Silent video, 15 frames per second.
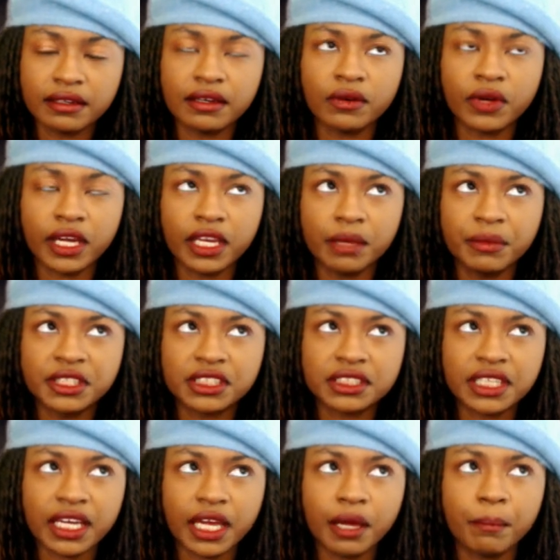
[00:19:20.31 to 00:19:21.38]
Okay, let me just
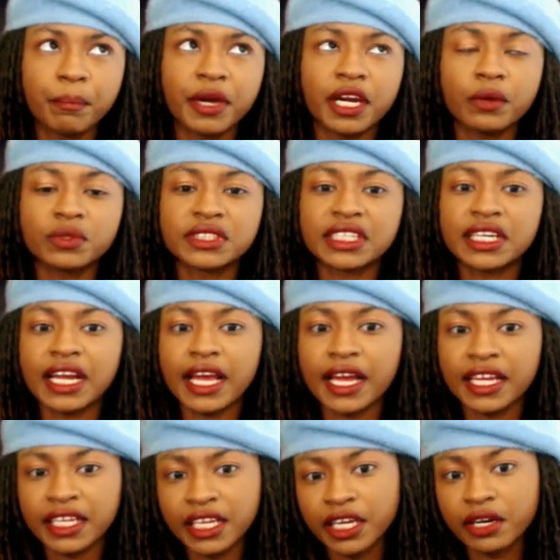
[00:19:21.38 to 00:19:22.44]
say it, but it was a
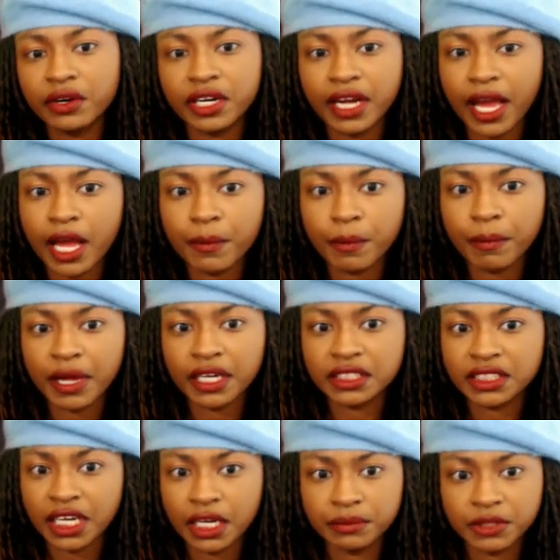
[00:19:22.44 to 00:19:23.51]
year in hyperbolic
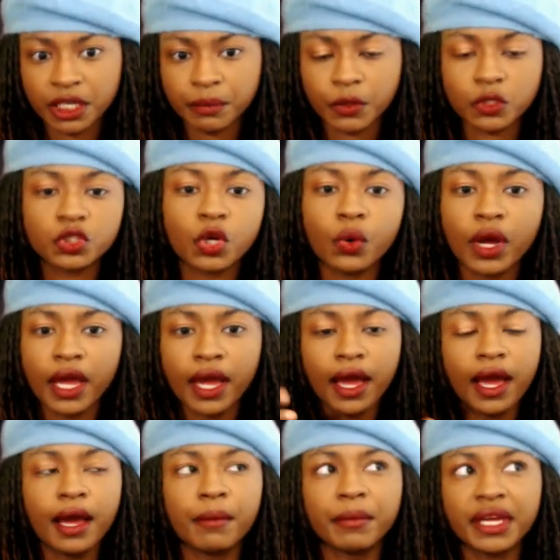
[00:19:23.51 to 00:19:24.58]
time chamber. So,
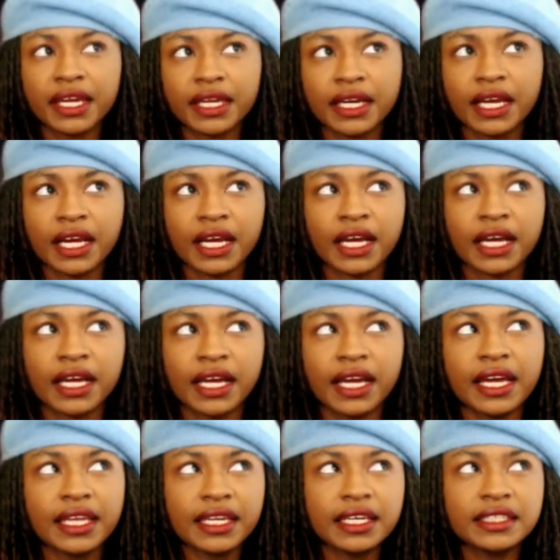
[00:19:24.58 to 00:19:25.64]
I mean,
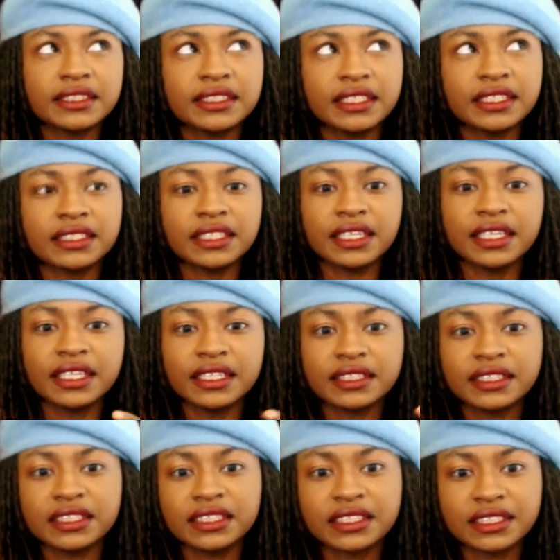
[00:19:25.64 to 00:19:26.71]
at least he
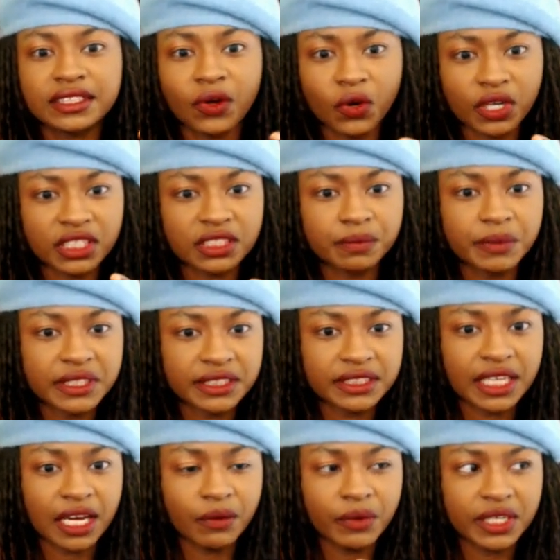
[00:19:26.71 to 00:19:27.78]
sort of spent
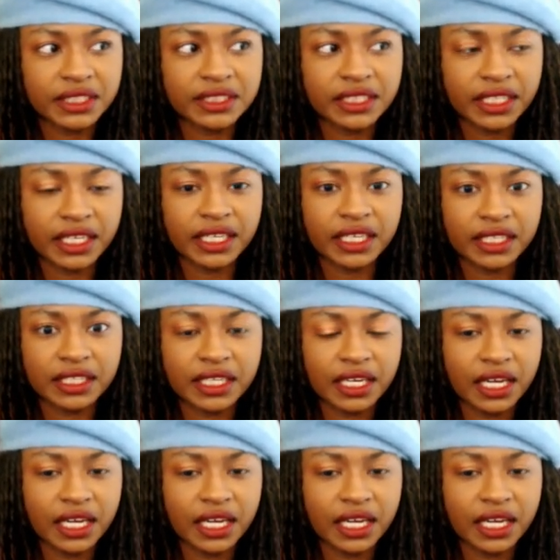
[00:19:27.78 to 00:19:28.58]
time with his kid.